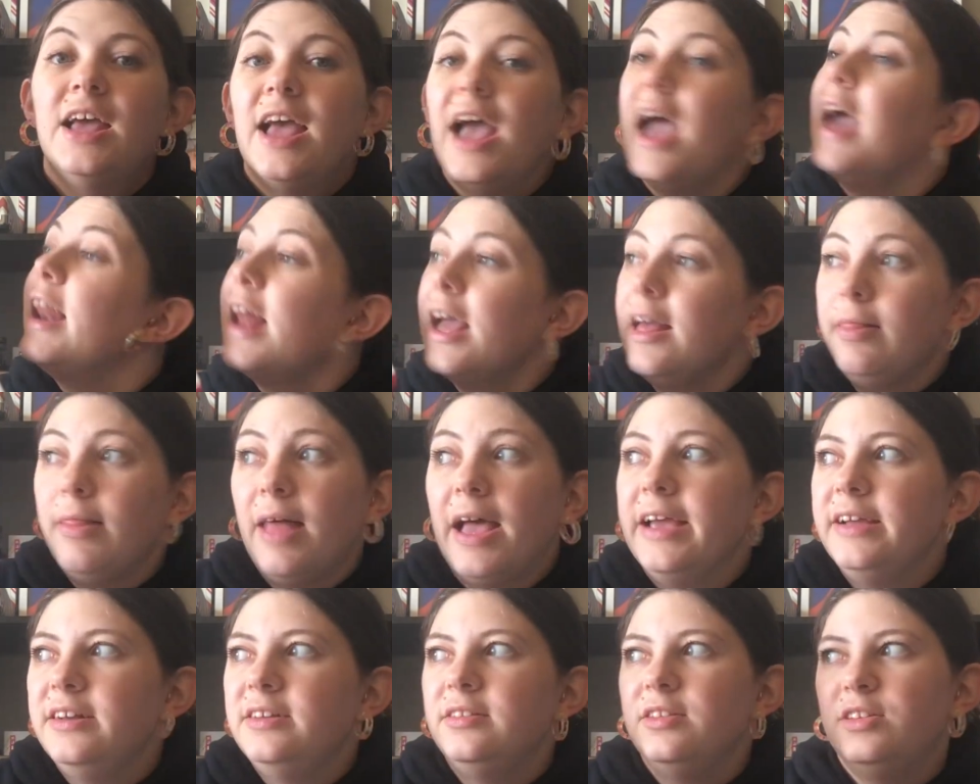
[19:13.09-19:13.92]
And I
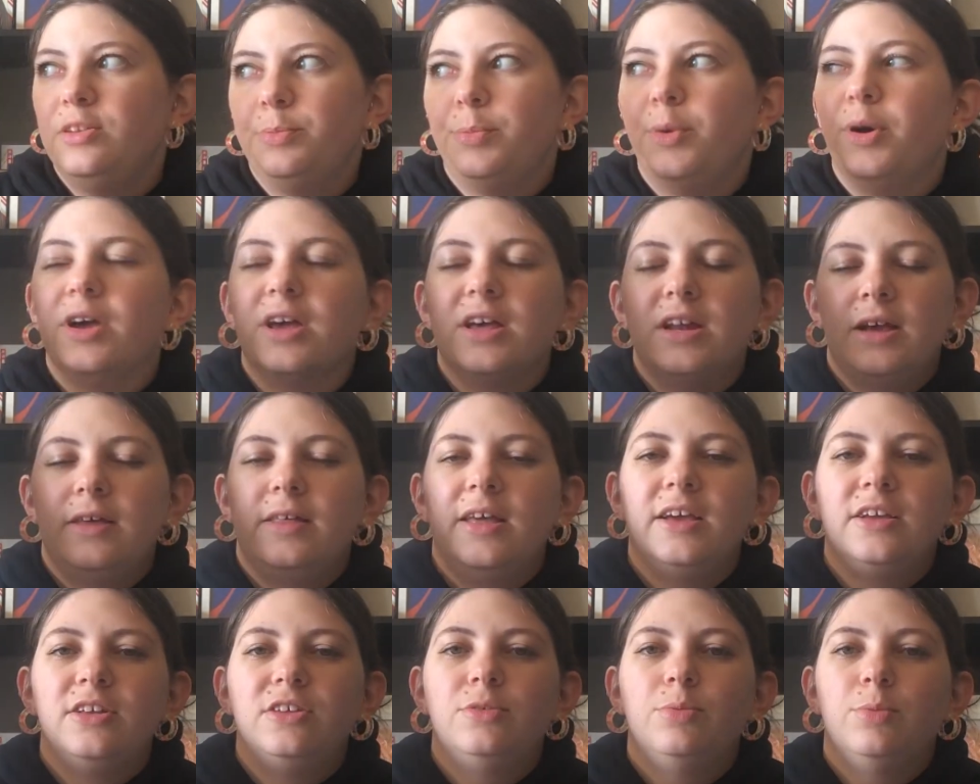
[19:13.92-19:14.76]
liked this book, and I
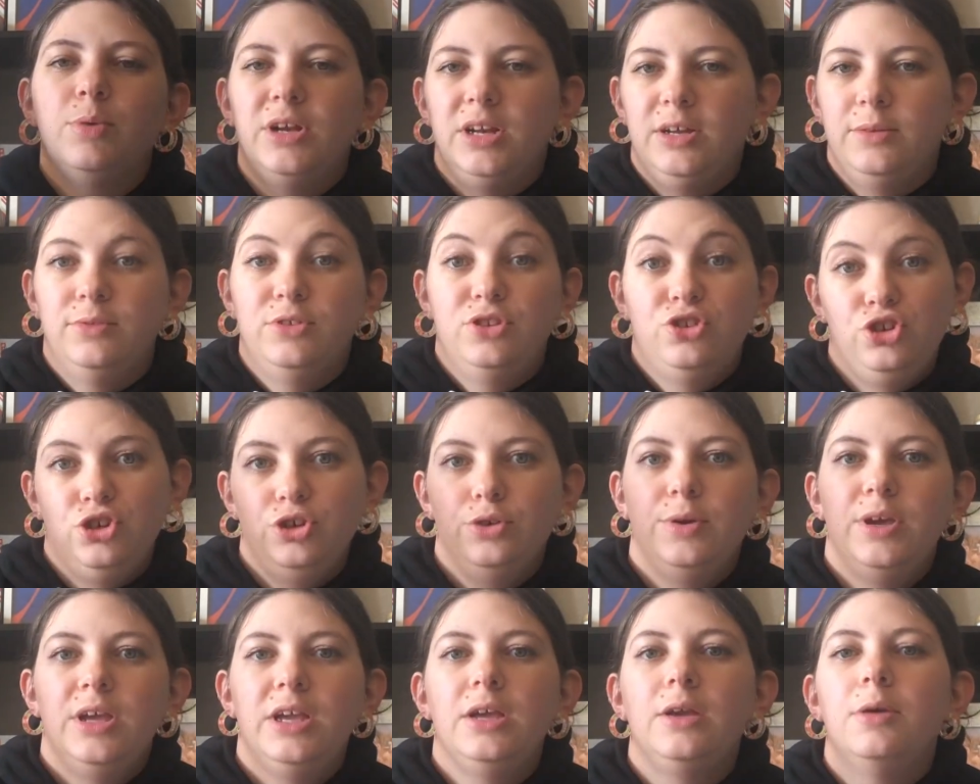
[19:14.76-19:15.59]
liked what it was
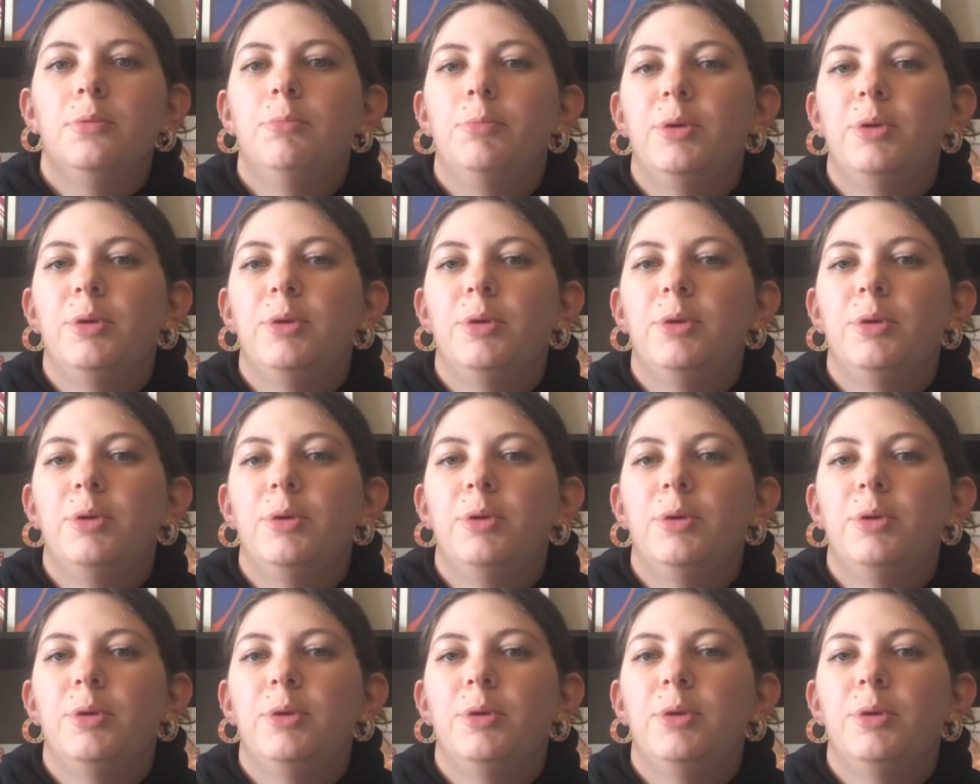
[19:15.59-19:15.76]
doing,